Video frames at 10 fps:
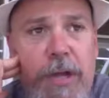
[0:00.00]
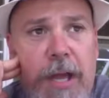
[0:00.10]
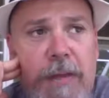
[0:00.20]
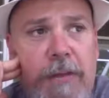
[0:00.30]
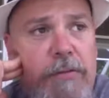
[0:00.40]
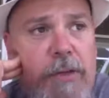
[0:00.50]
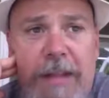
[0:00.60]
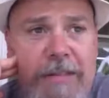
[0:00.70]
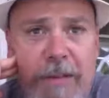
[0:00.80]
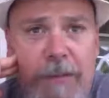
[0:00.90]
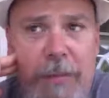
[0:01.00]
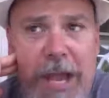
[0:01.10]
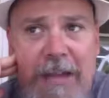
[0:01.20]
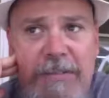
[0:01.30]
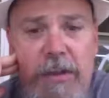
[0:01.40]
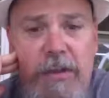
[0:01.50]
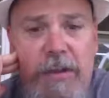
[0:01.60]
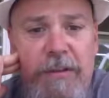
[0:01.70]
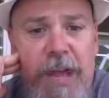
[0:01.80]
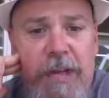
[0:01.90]
And there's lots of different paths that you
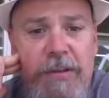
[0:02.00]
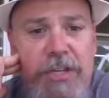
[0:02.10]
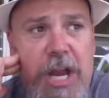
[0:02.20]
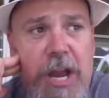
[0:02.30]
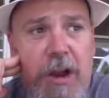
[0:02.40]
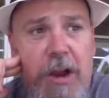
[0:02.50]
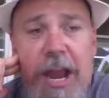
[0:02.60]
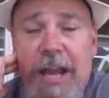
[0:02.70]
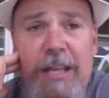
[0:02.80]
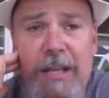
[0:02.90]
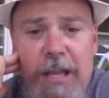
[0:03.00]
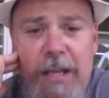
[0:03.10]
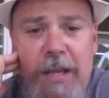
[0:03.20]
can take to share anything.